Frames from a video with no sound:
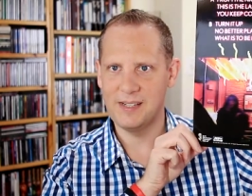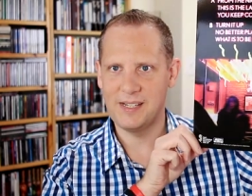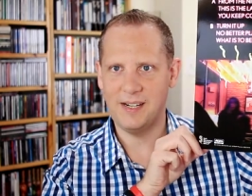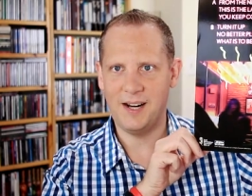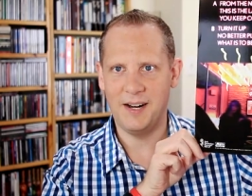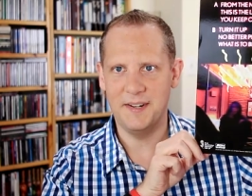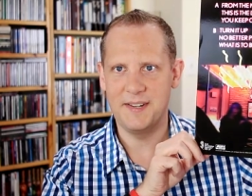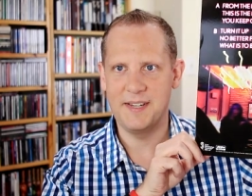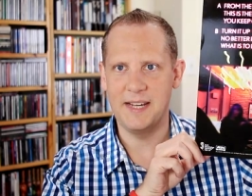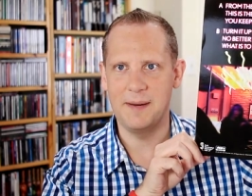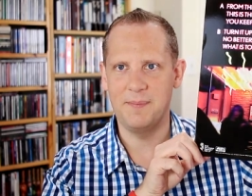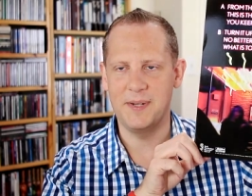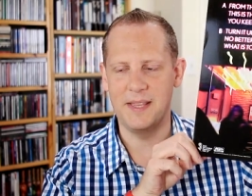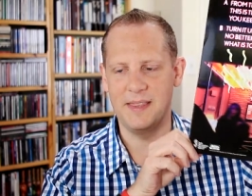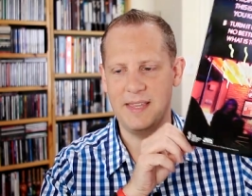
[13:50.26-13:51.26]

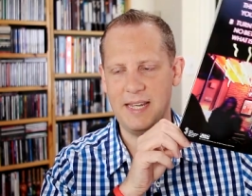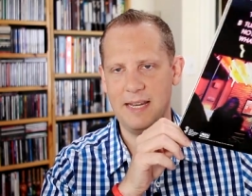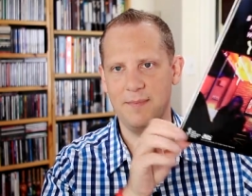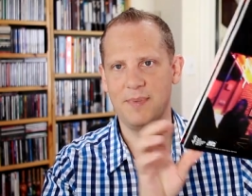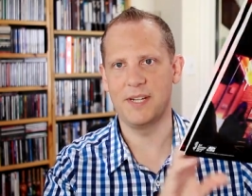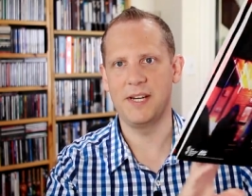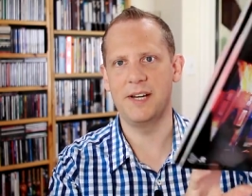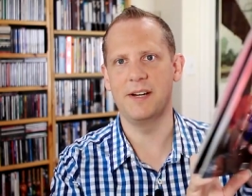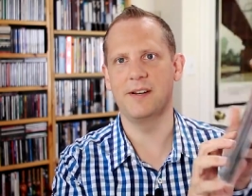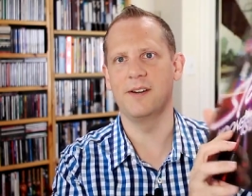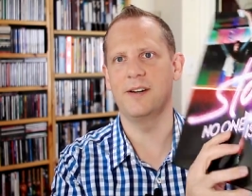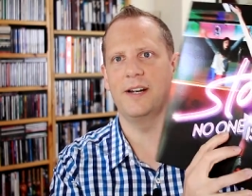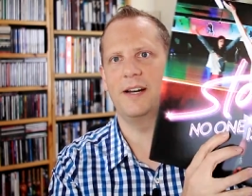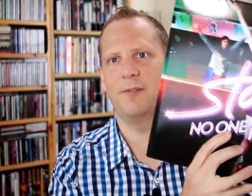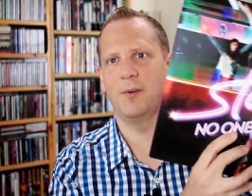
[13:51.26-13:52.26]
concept and themes
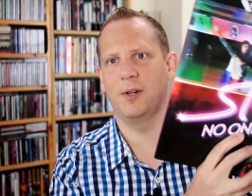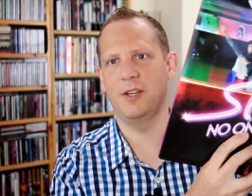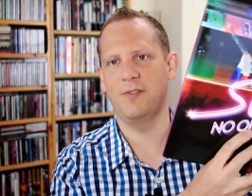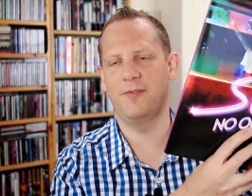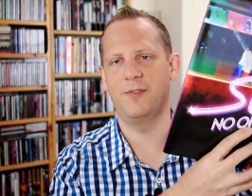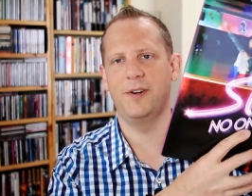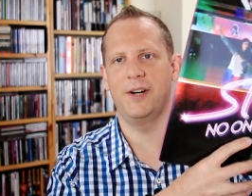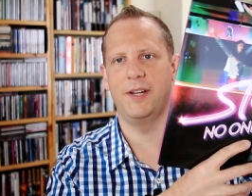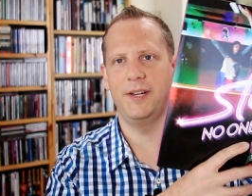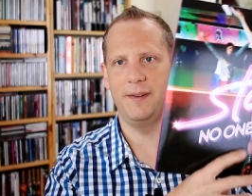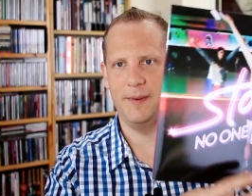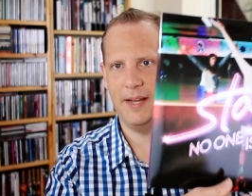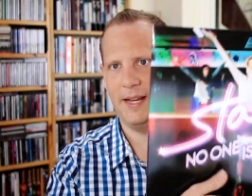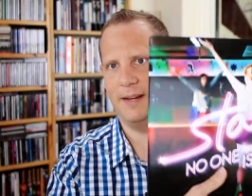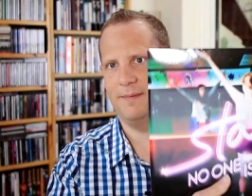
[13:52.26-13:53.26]
here, and really
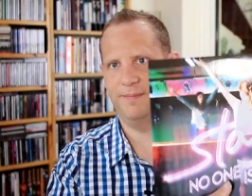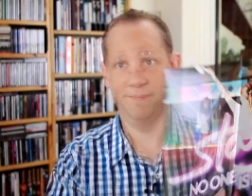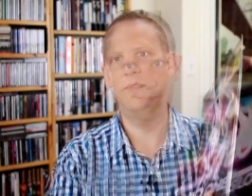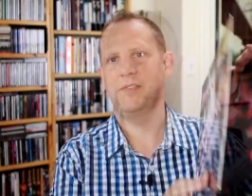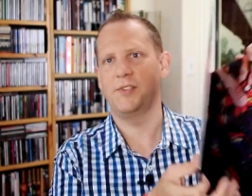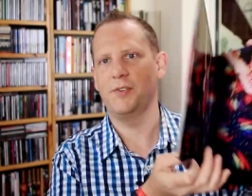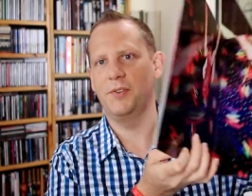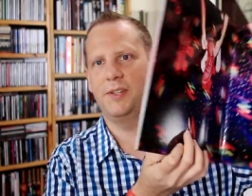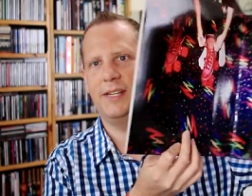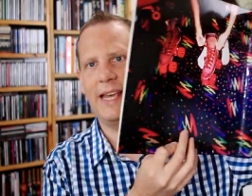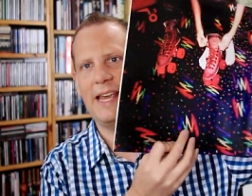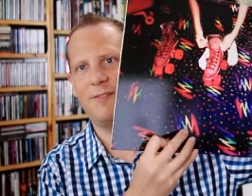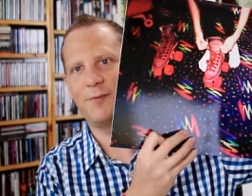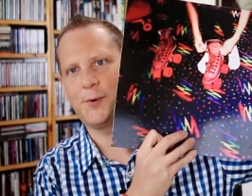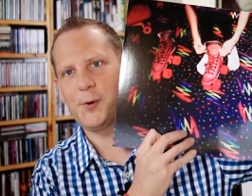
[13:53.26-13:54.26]
fun. And showed the
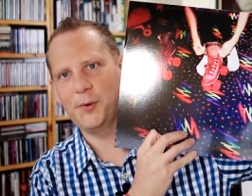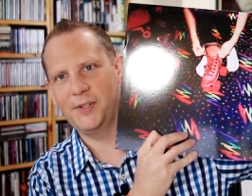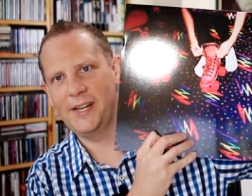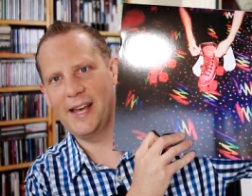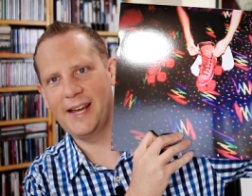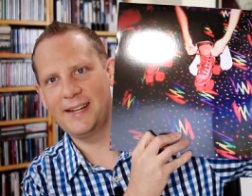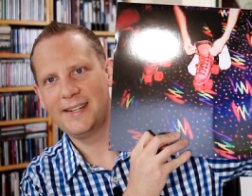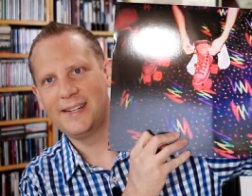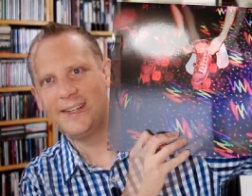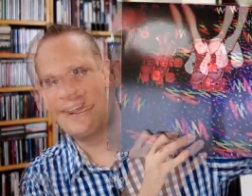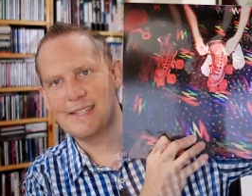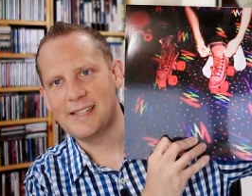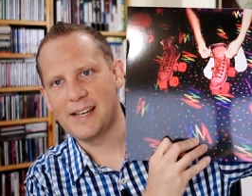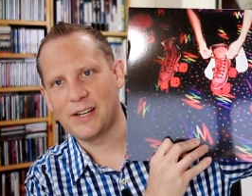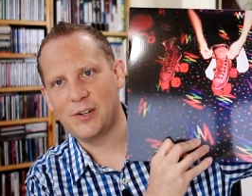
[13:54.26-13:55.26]
gatefold yet.
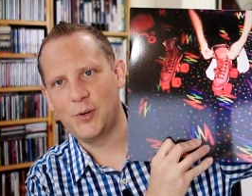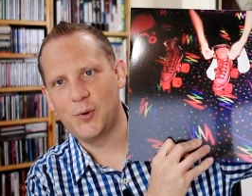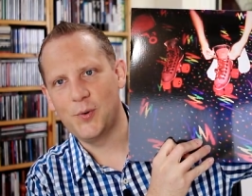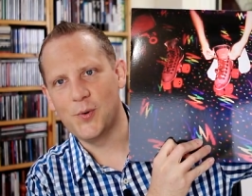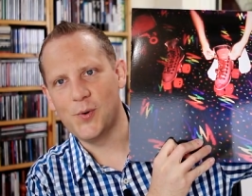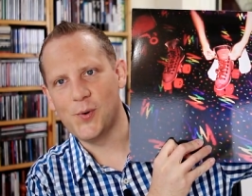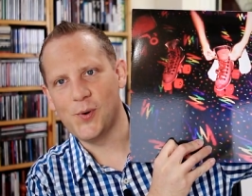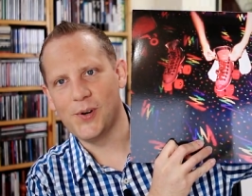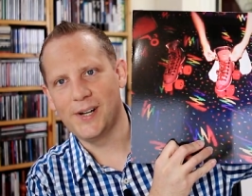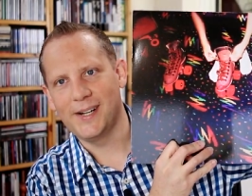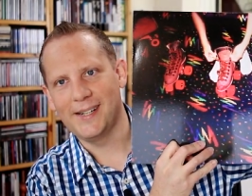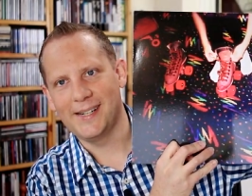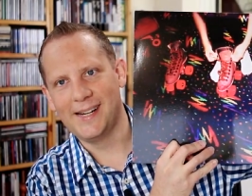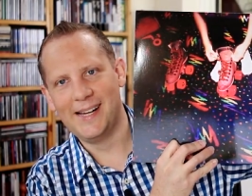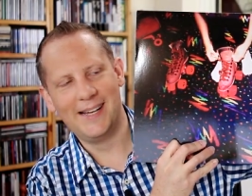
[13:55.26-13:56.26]
It's that
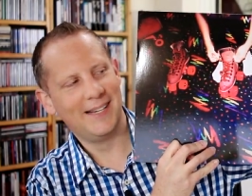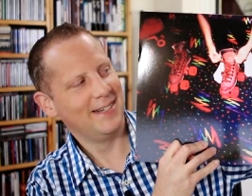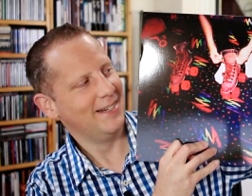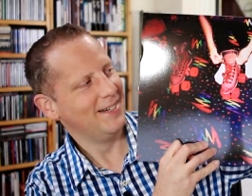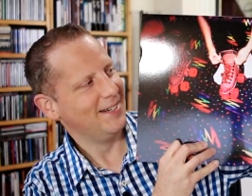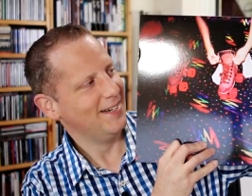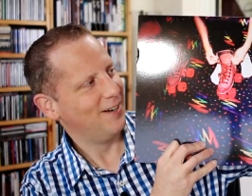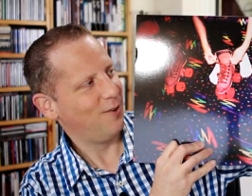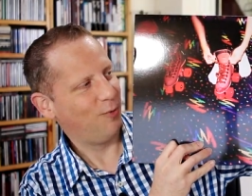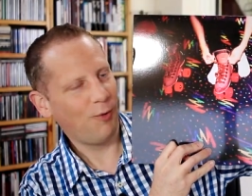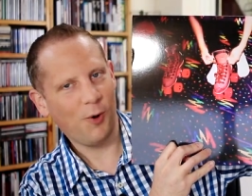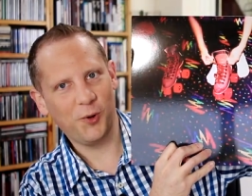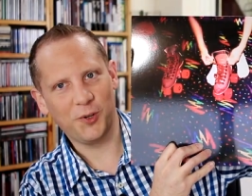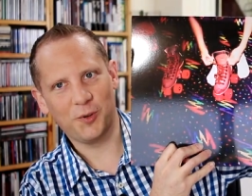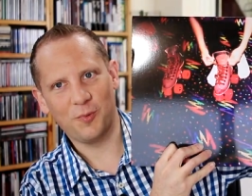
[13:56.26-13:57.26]
cool
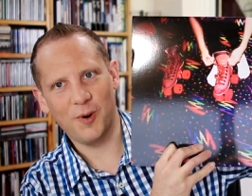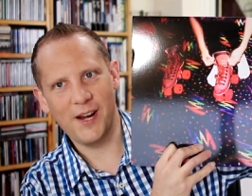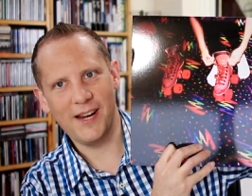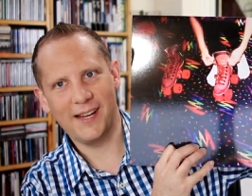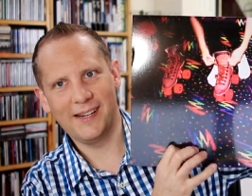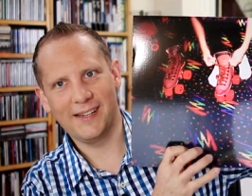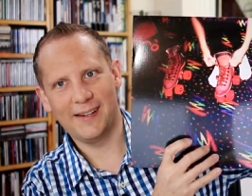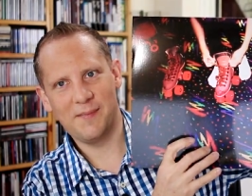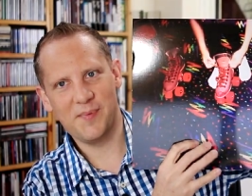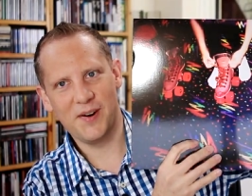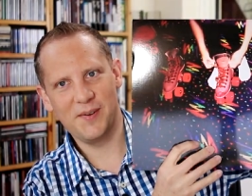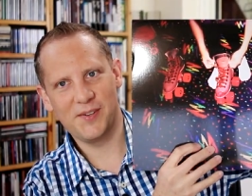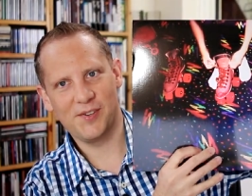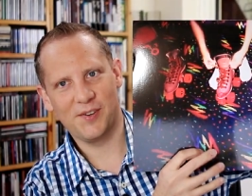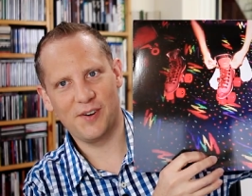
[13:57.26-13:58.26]
roller rink. I'm
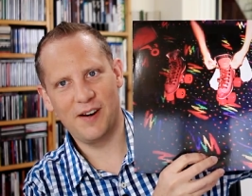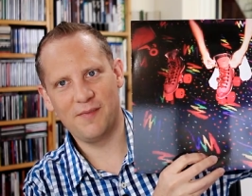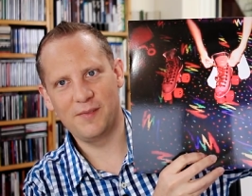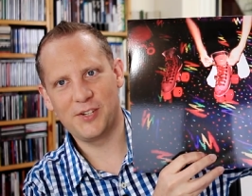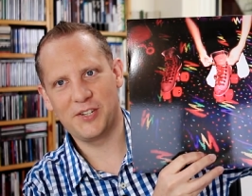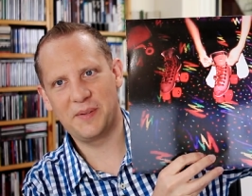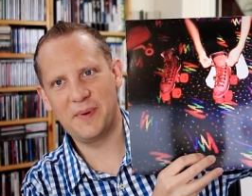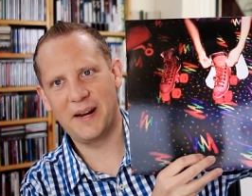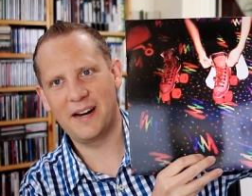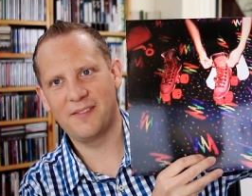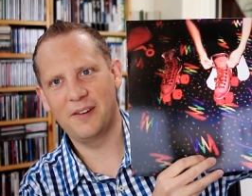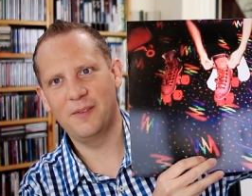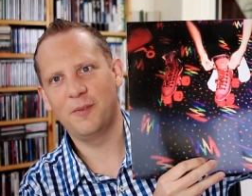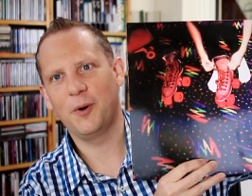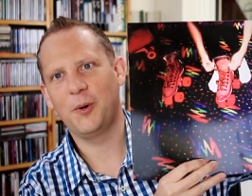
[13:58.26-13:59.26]
pretty sure just about
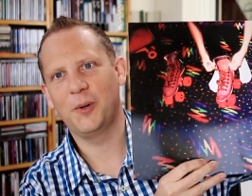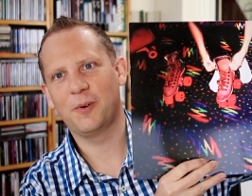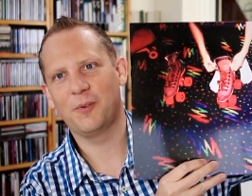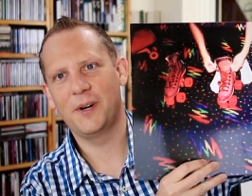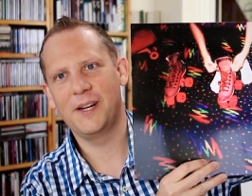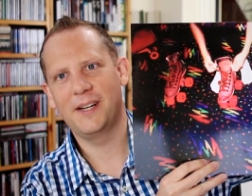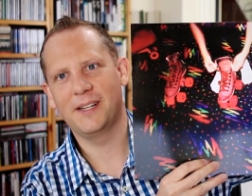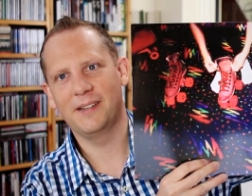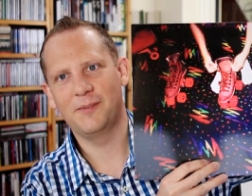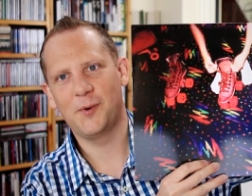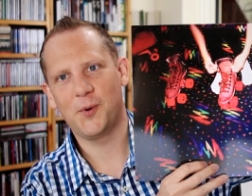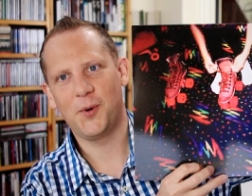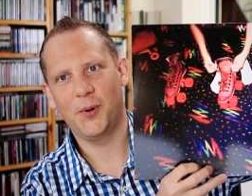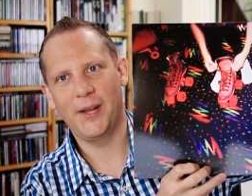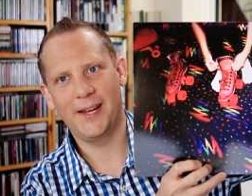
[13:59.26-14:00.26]
every roller rink in the
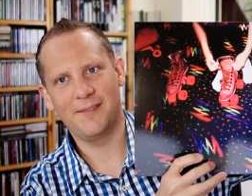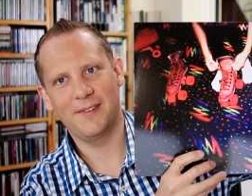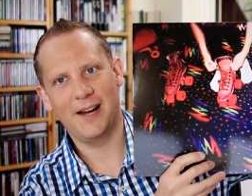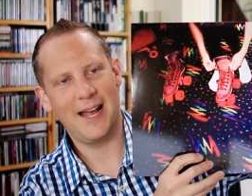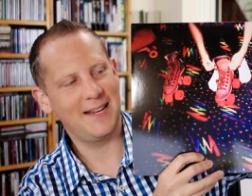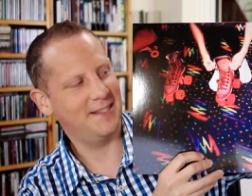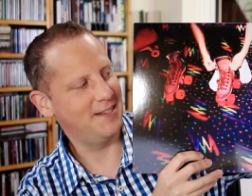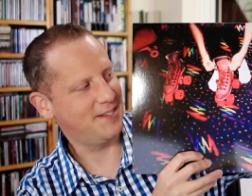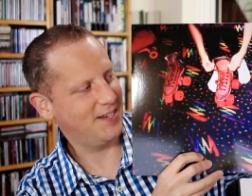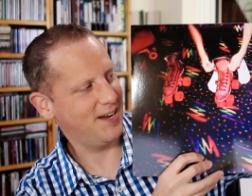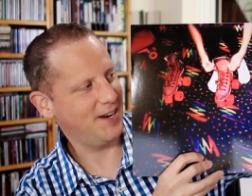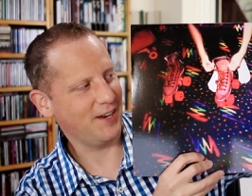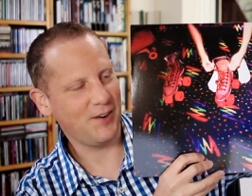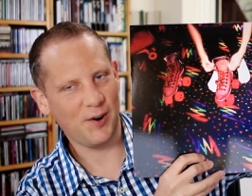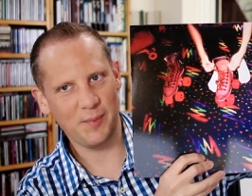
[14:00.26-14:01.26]
world has this
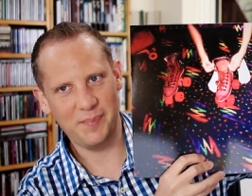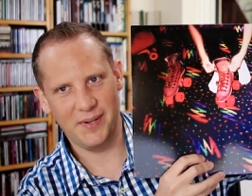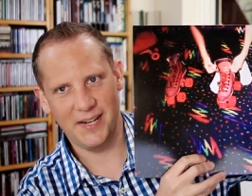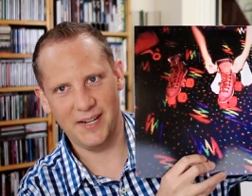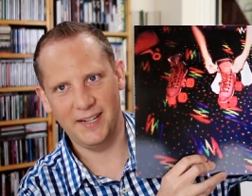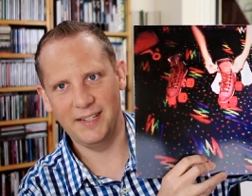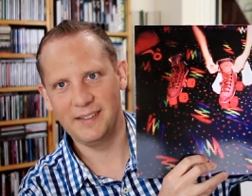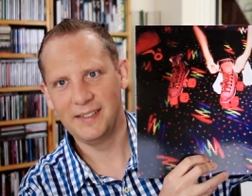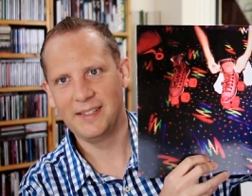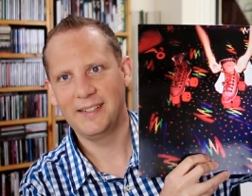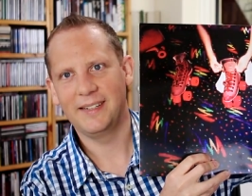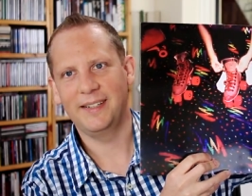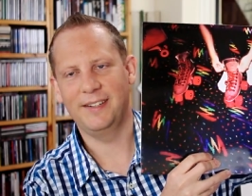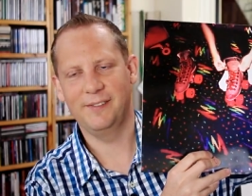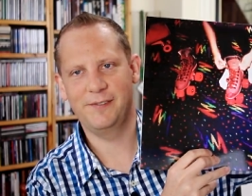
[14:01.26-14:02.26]
kind of carpet in it.
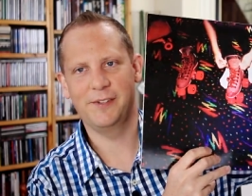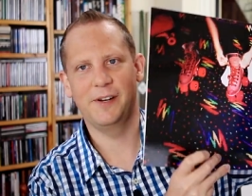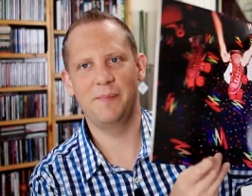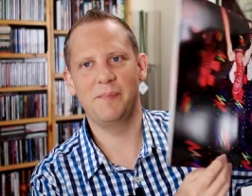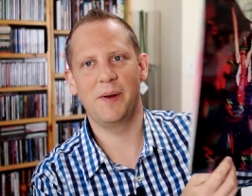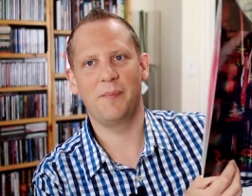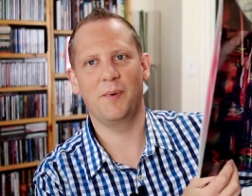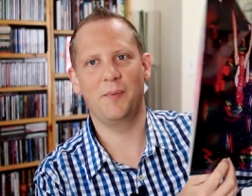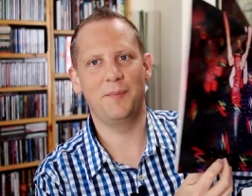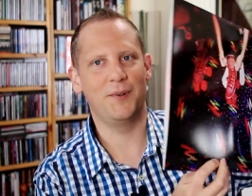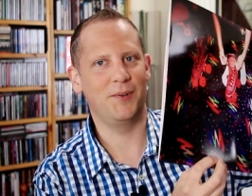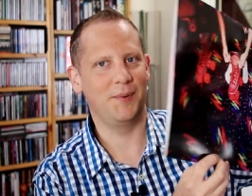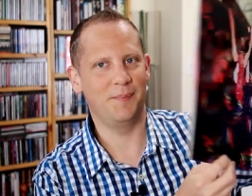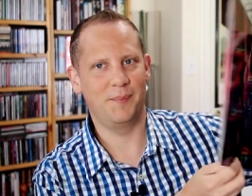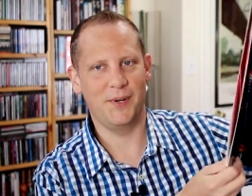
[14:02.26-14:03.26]
Very
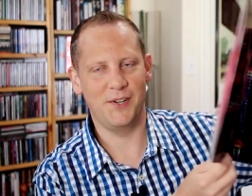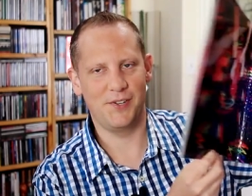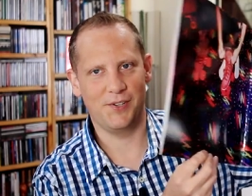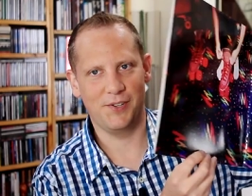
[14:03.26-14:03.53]
memorable. I'm pretty